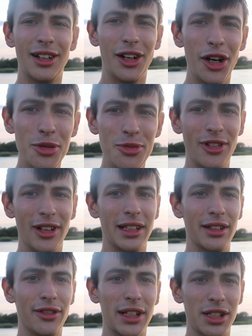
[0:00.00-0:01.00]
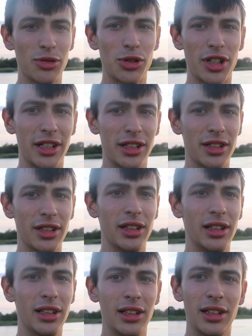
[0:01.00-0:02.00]
things will change.
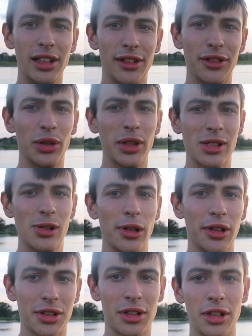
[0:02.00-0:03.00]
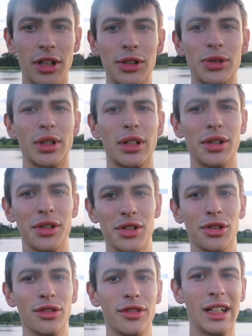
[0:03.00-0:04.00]
If not, it's looking like it's going to go to a
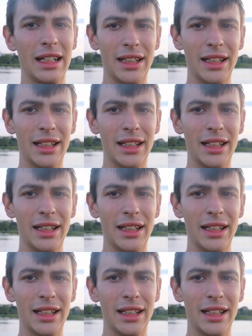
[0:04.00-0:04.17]
cast off.